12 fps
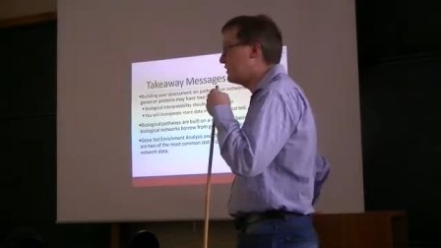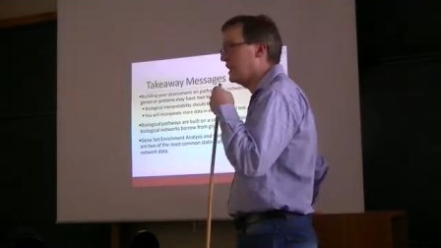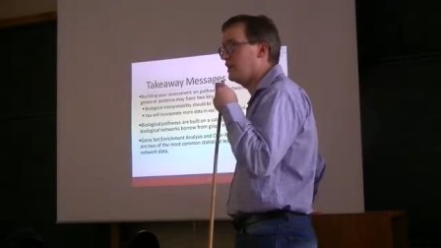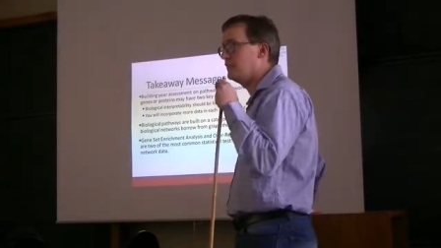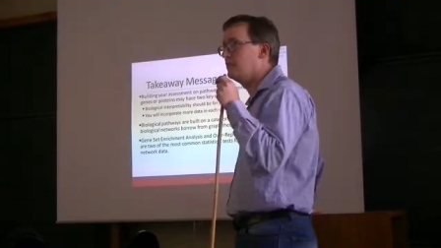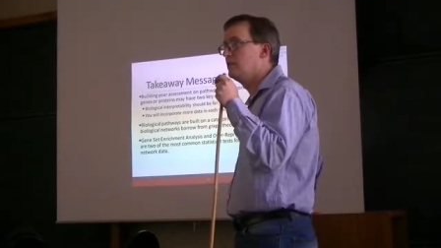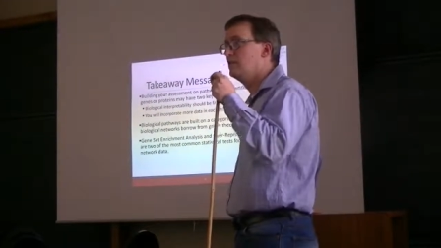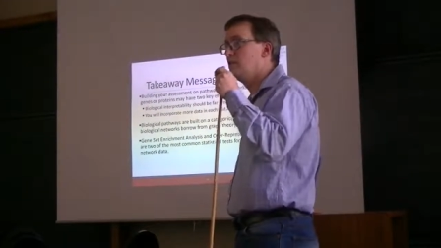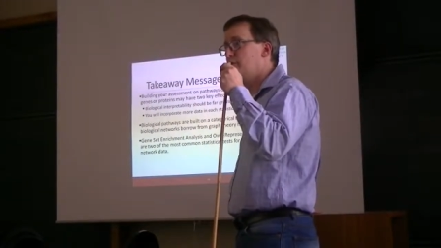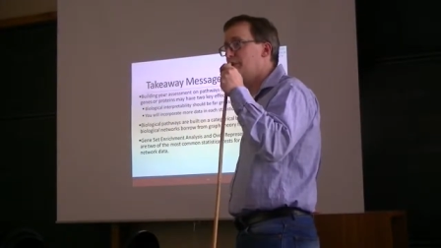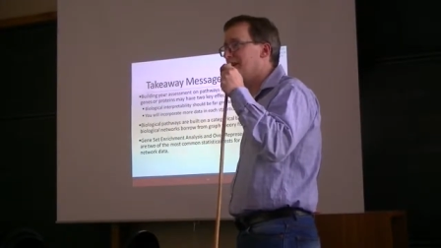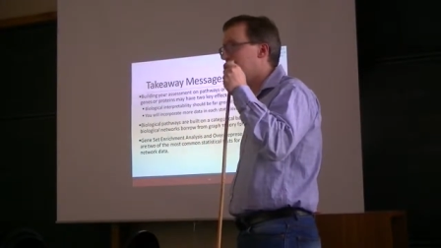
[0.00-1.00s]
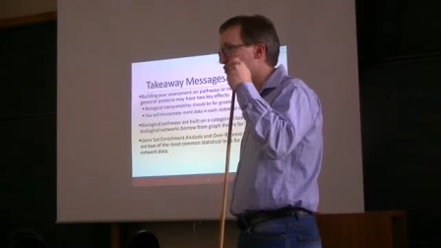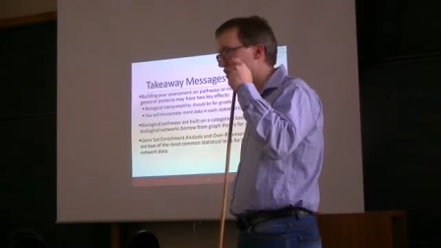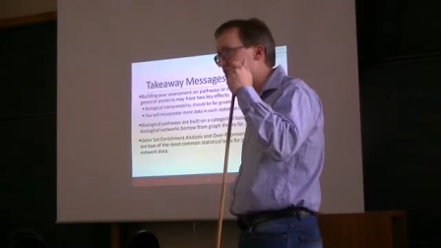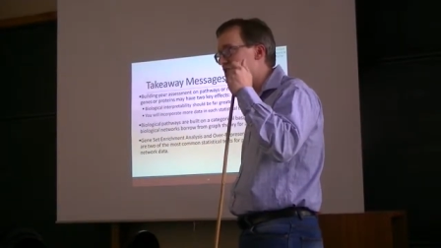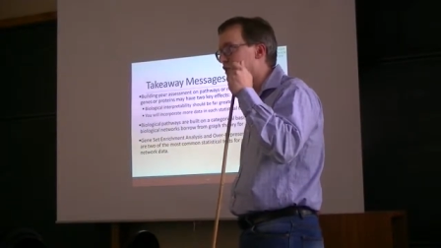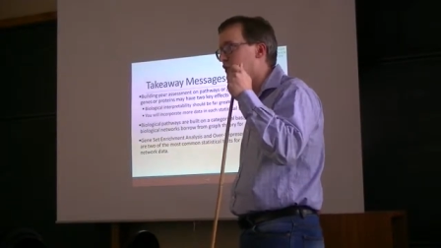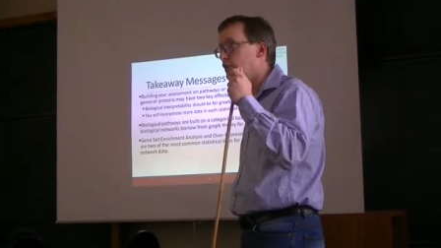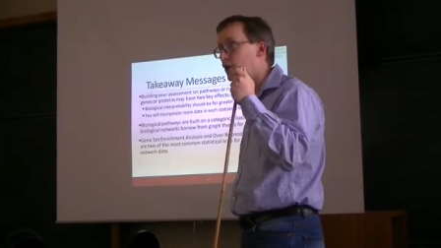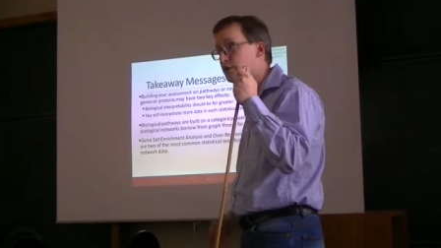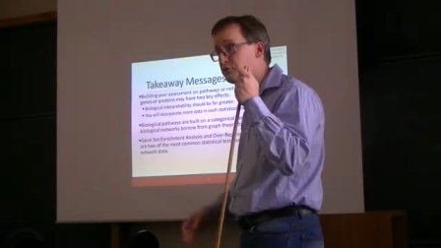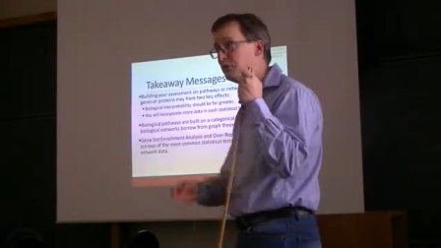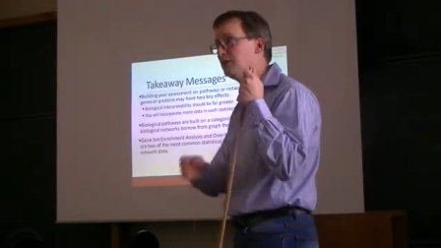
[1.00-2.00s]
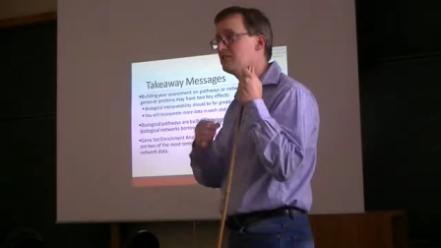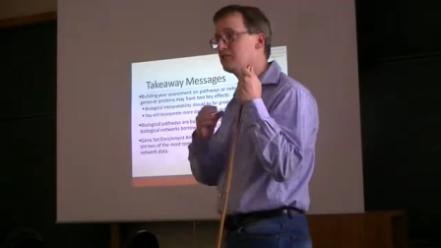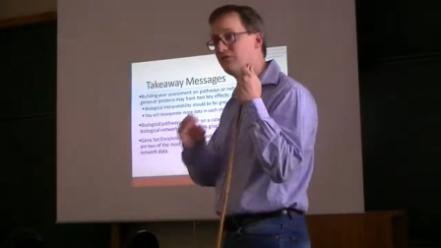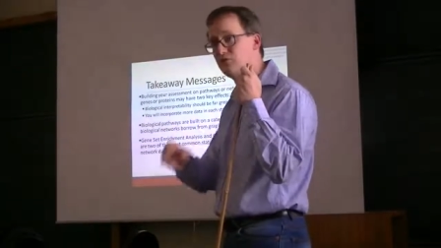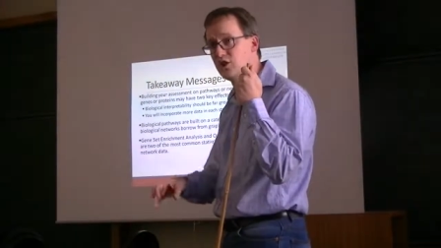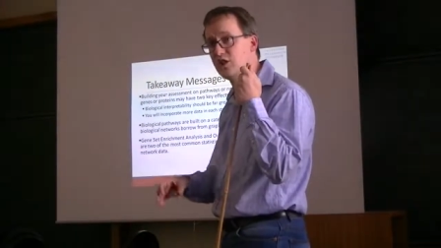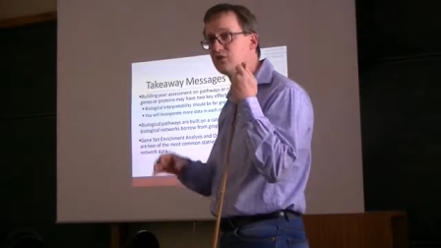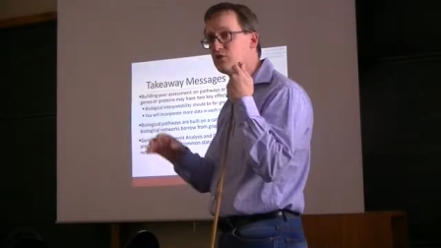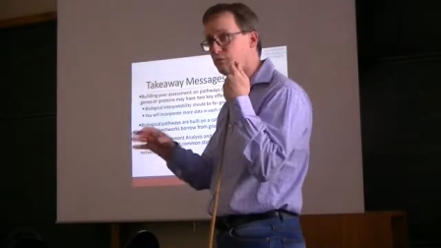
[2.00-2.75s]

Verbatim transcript: than doing it just on a laundry list of genes or